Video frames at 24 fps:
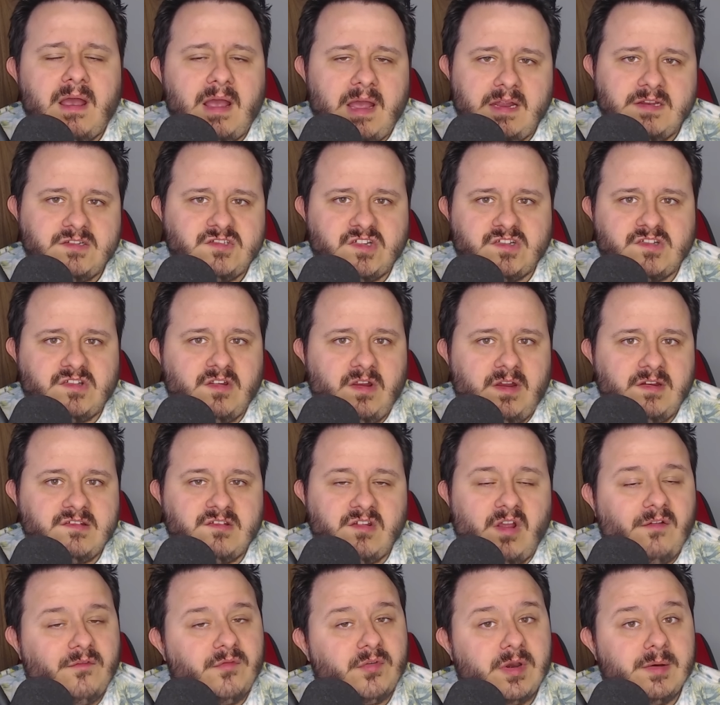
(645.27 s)

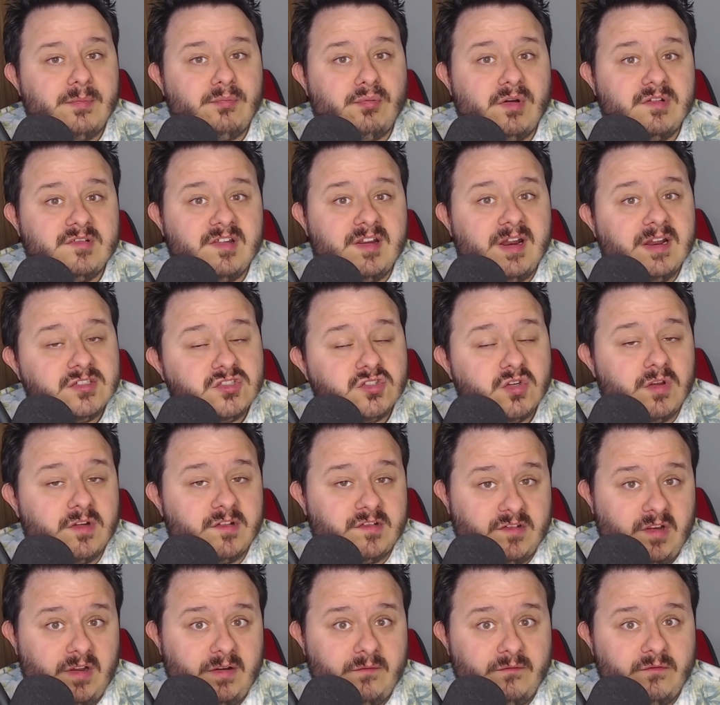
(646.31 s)
It's not very presidential.
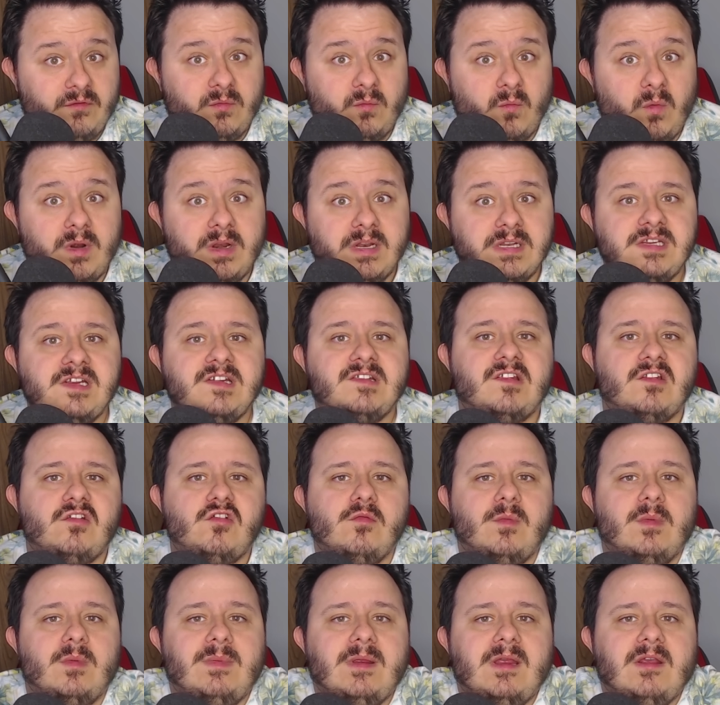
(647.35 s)
It's not what a decent
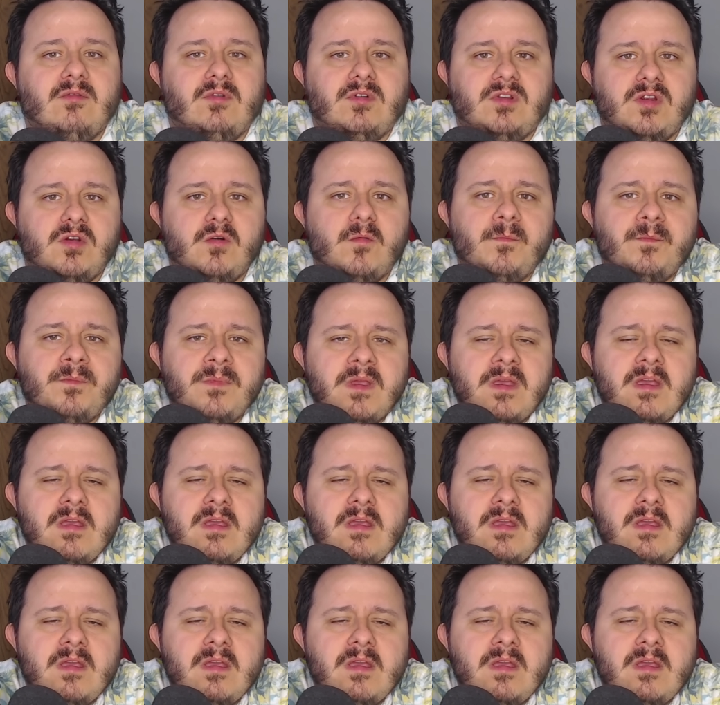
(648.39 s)
human being would do.